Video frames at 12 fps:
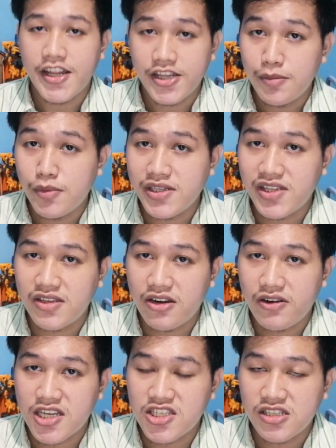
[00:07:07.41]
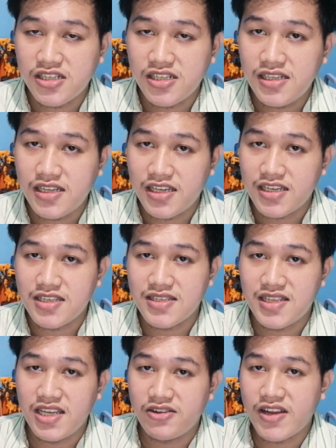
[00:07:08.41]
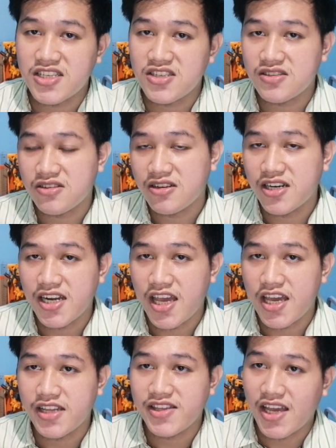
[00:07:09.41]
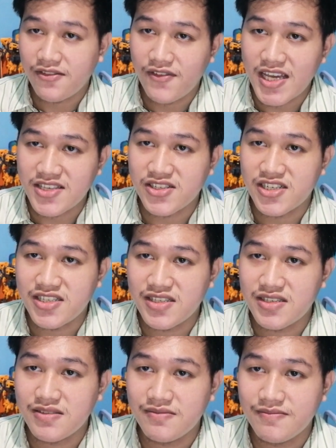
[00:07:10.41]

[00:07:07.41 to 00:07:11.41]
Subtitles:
and the multidirectional is the registrar and the advisors.